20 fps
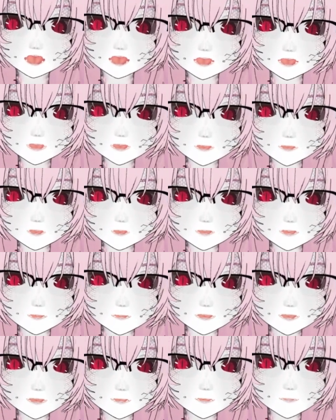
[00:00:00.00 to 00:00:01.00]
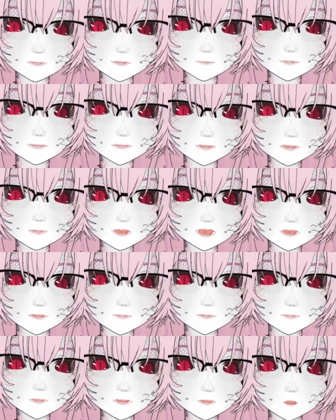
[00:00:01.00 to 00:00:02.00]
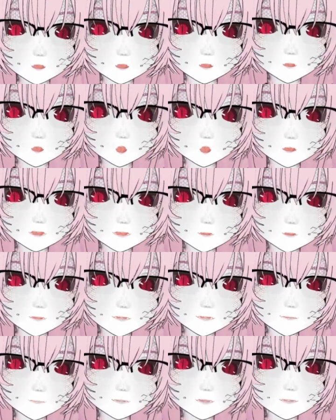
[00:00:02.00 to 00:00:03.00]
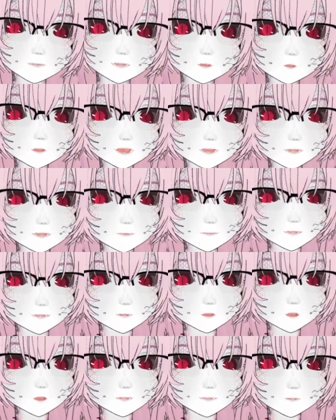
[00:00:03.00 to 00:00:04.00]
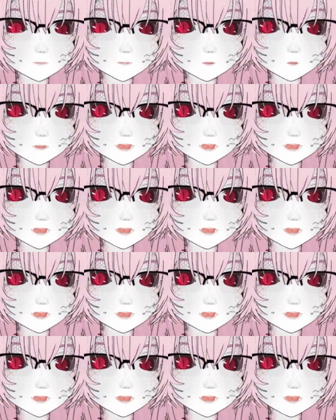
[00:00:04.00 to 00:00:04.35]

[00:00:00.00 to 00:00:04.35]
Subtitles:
We then see Nami and Co wondering where the fuck this transmission is